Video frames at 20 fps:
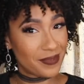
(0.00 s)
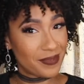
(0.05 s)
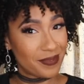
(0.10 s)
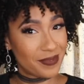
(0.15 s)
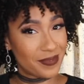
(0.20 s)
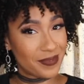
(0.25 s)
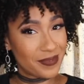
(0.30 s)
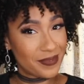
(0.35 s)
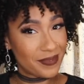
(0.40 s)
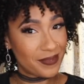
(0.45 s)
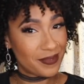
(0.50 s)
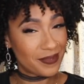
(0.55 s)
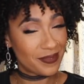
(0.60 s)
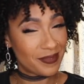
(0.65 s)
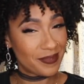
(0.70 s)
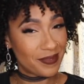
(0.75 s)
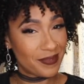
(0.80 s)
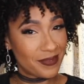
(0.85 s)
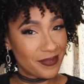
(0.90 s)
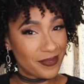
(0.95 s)

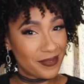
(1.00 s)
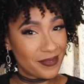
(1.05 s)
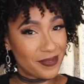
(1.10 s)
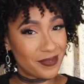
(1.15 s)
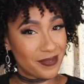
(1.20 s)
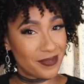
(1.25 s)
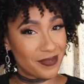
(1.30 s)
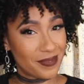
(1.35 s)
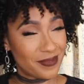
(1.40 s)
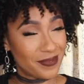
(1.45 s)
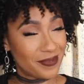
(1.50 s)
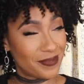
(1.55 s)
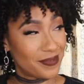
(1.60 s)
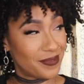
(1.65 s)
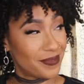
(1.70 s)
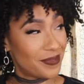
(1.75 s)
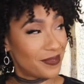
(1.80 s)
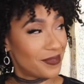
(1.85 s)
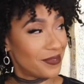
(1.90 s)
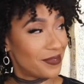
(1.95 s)

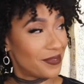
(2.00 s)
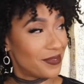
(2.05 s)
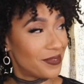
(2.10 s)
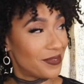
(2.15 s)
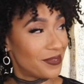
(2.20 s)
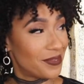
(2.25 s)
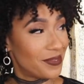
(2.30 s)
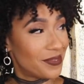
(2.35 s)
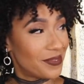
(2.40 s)
[no speech]